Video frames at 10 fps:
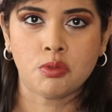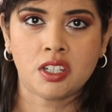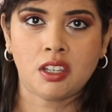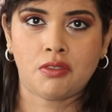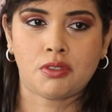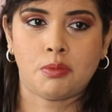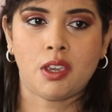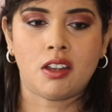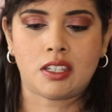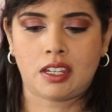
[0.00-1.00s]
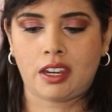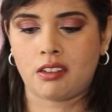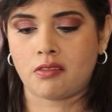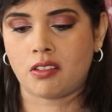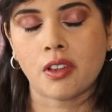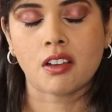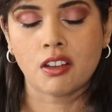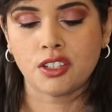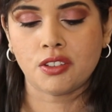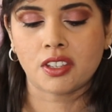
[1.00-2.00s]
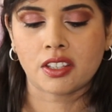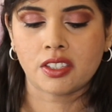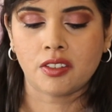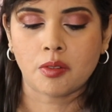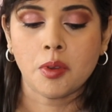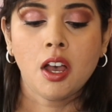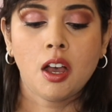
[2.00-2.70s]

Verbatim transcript: which gives me urticaria. I can't use that serum.